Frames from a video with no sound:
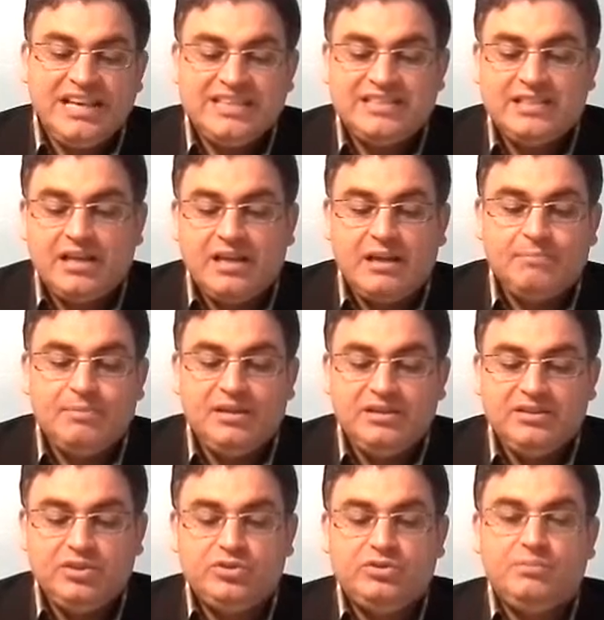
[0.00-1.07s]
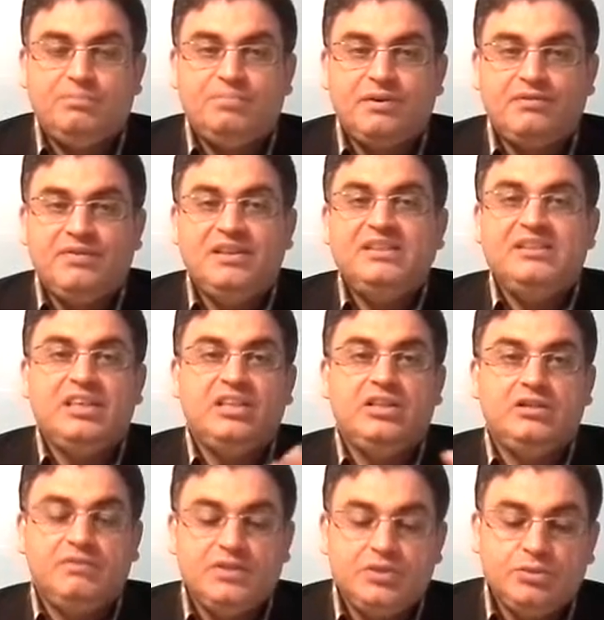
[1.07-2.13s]
is the ability to prevent
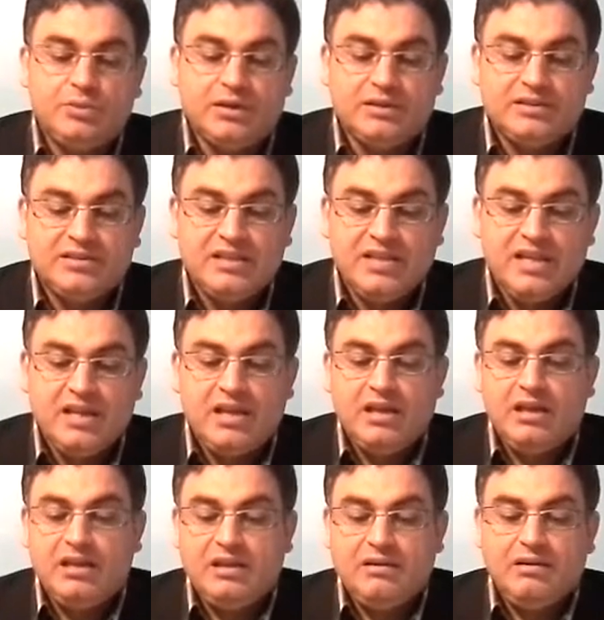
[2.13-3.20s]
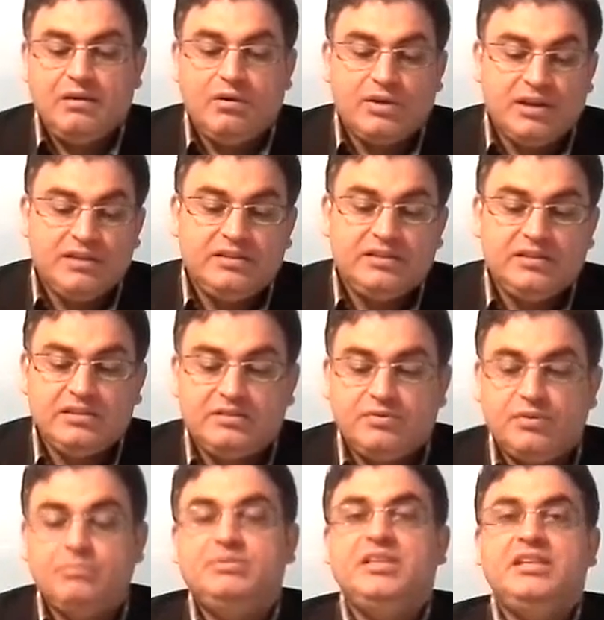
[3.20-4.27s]
individuals or entities
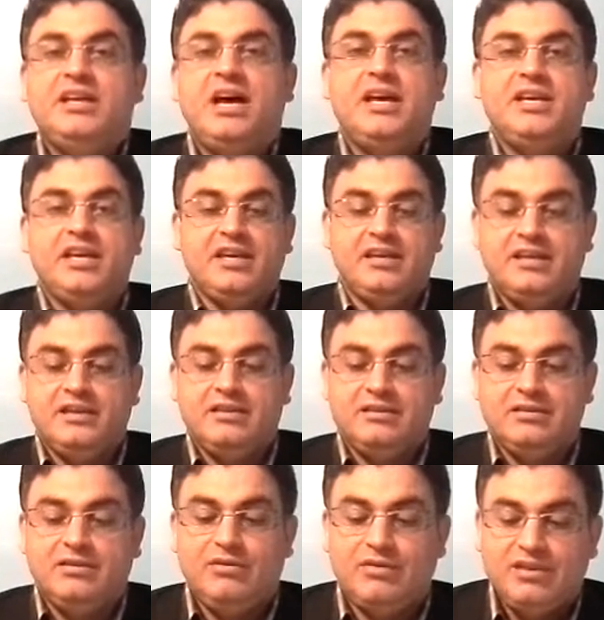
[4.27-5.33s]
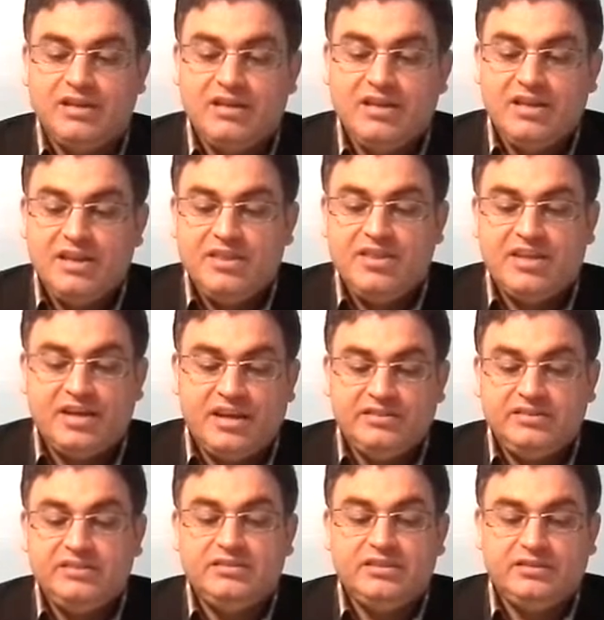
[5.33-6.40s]
from denying, okay, their
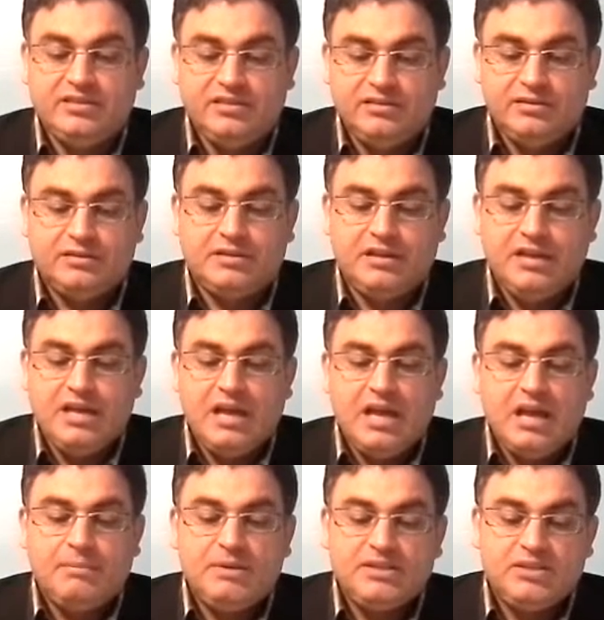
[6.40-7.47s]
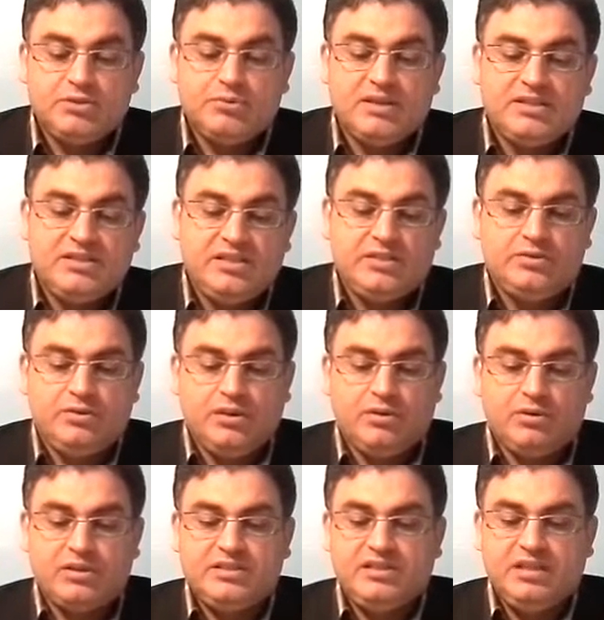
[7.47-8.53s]
identity. Okay, a message was sent
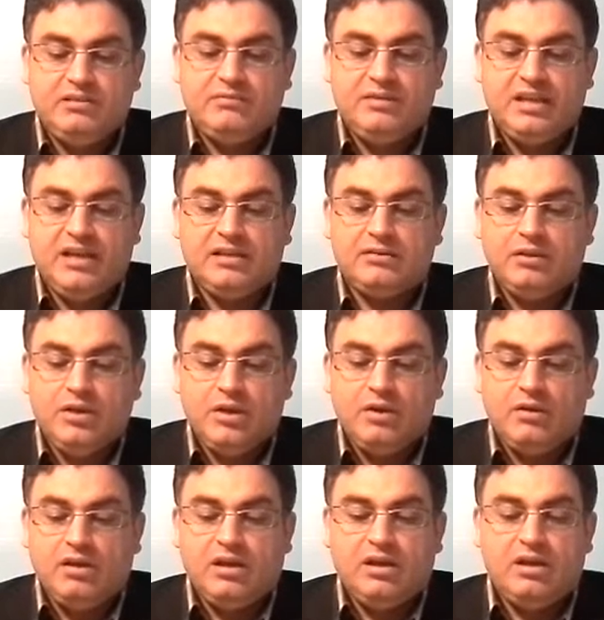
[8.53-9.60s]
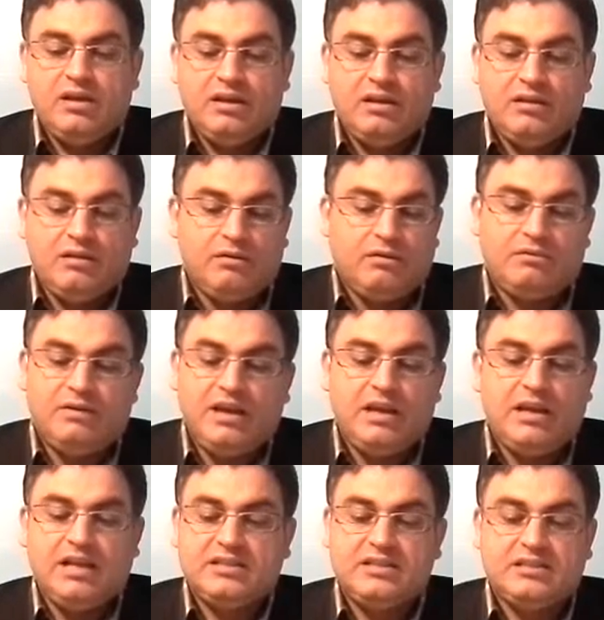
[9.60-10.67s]
or received that or
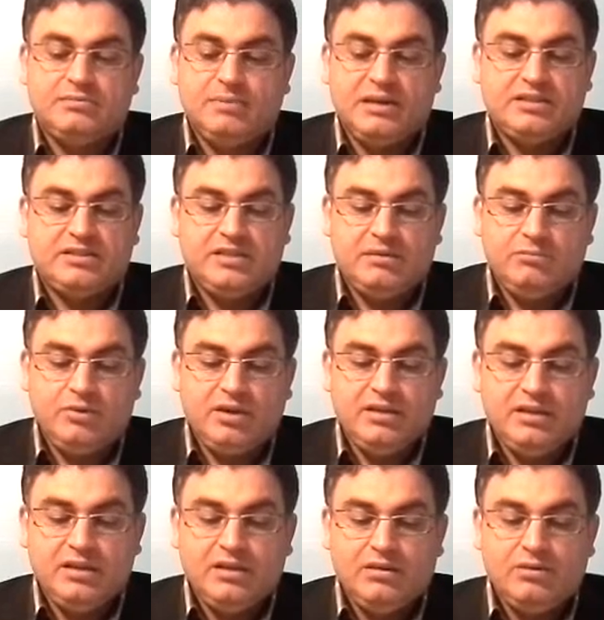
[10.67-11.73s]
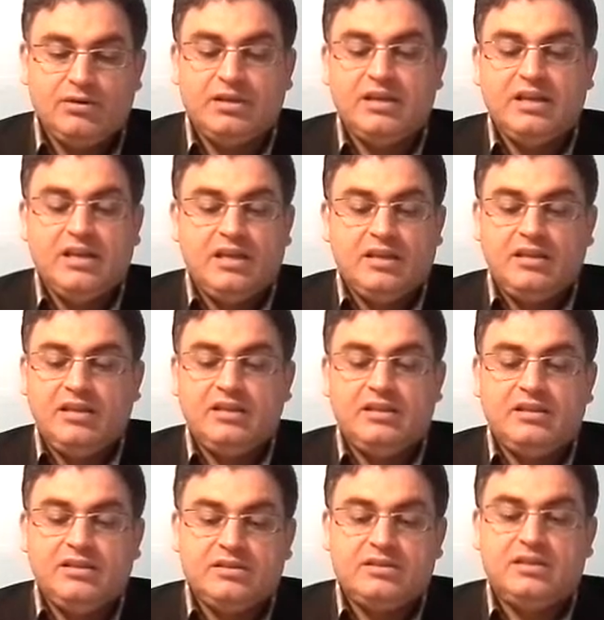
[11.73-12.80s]
file accessed by someone. Okay,
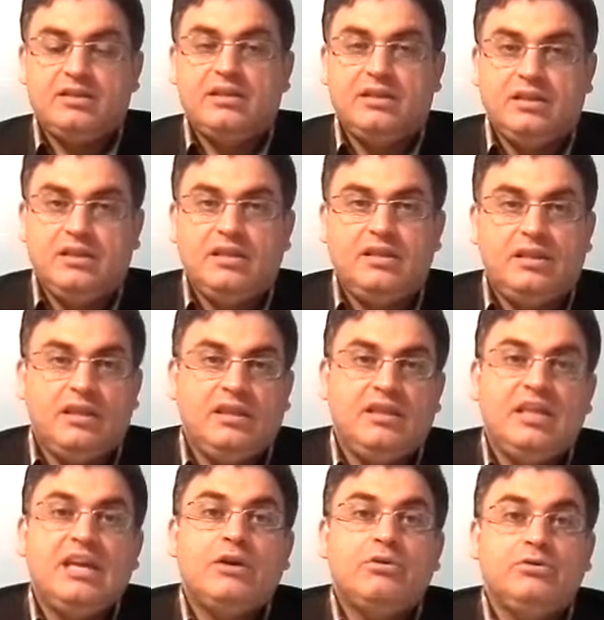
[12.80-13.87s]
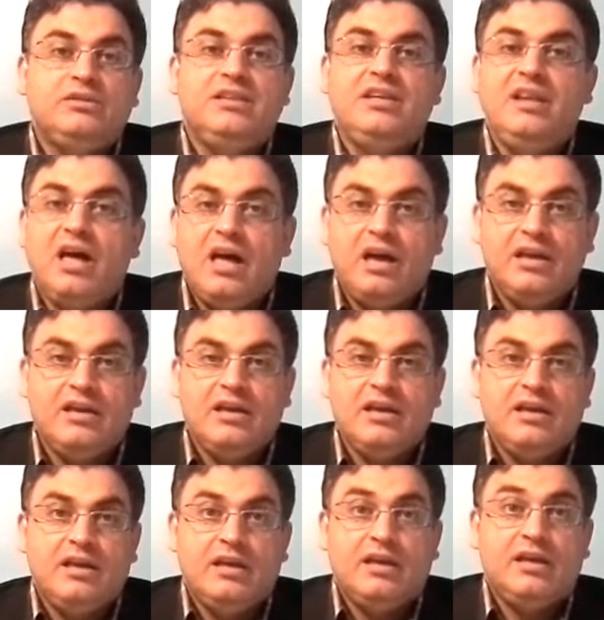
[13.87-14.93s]
they could deny
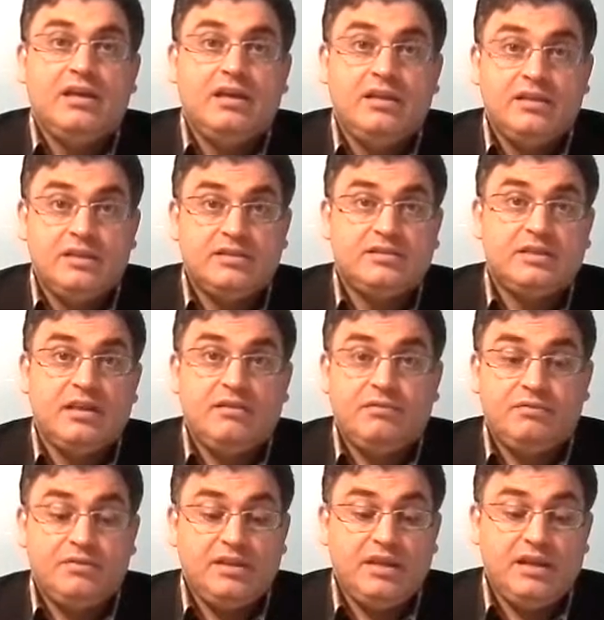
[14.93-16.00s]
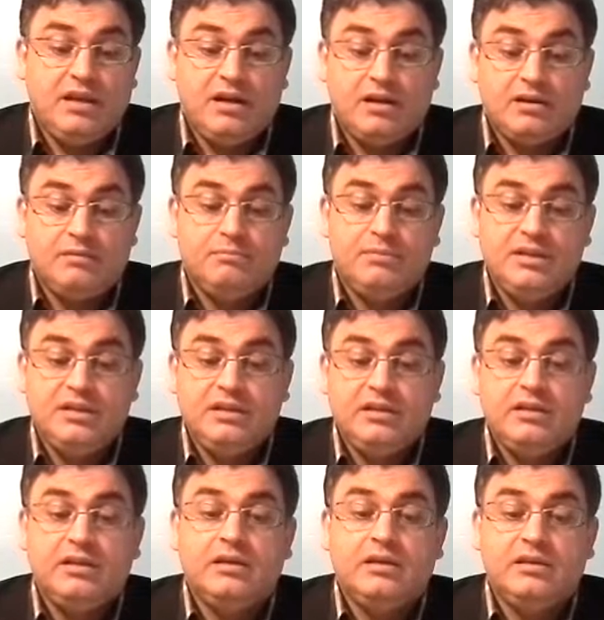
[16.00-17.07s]
this if they are
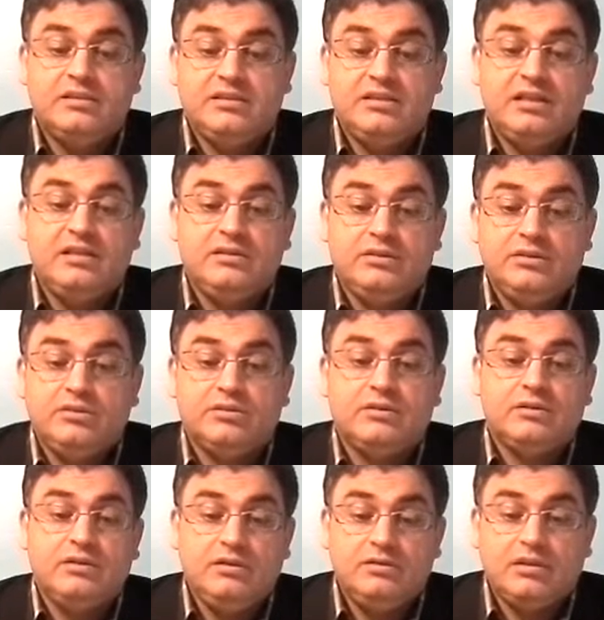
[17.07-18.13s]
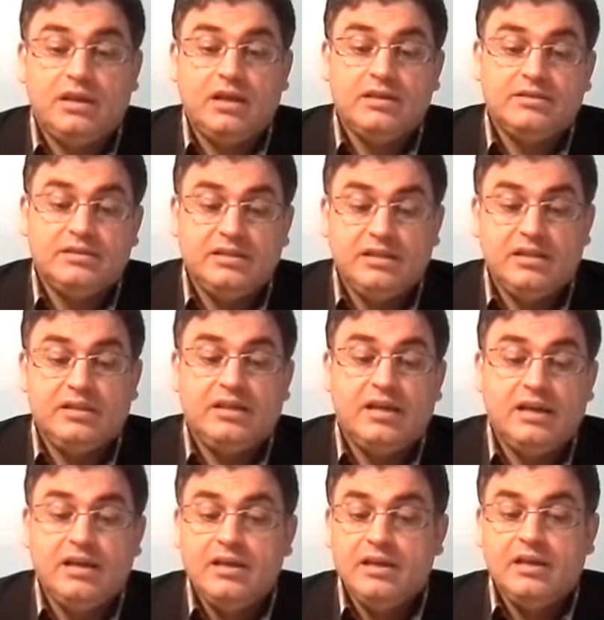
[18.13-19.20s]
being sent utilizing
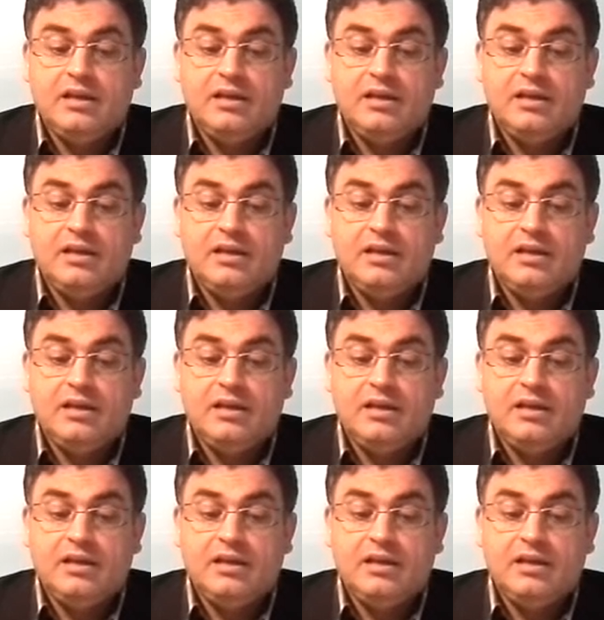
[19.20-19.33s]
this